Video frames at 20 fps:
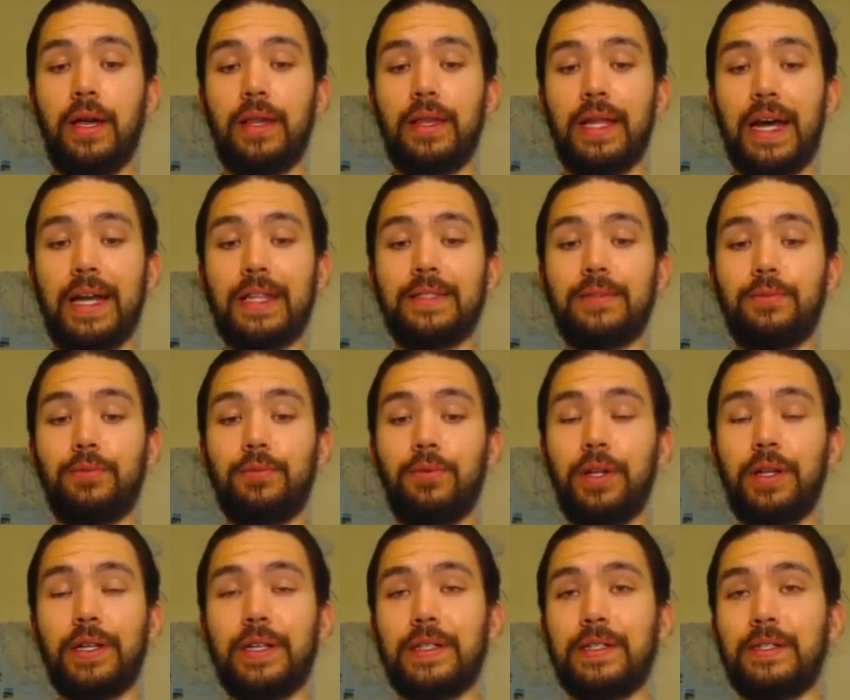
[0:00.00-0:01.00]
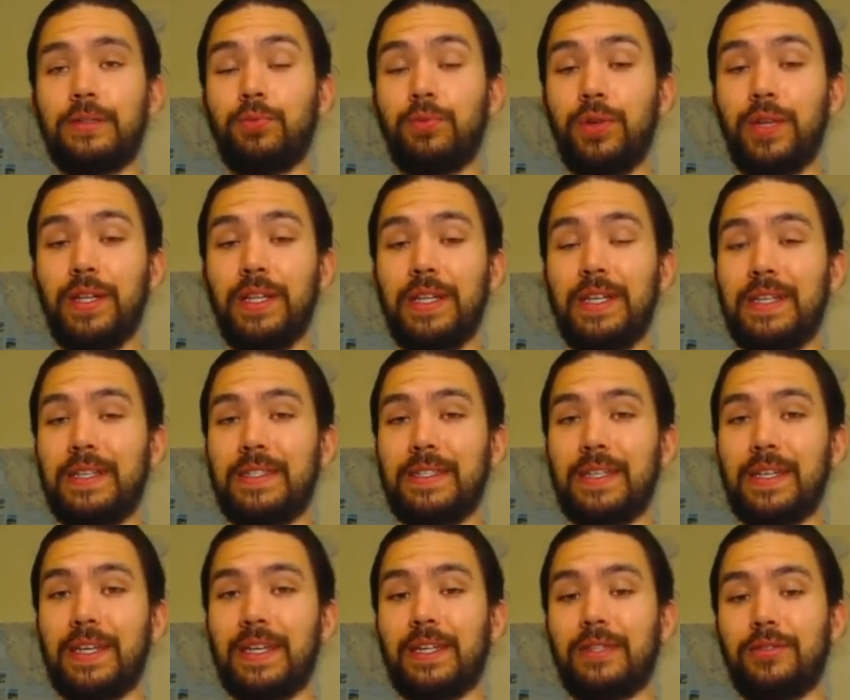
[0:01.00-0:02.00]
That's really, because it's really easy
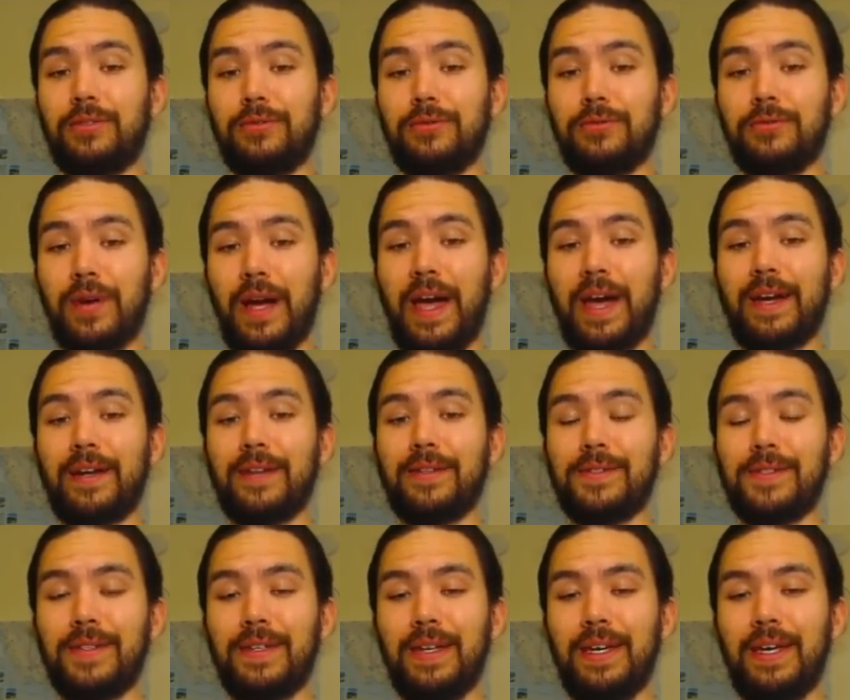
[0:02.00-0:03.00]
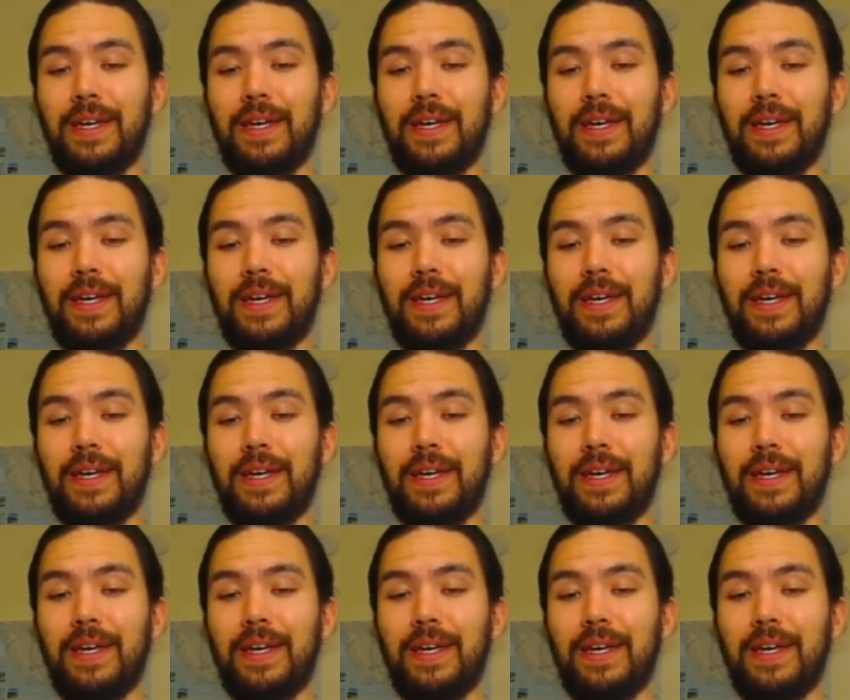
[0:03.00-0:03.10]
to get 2 dragons.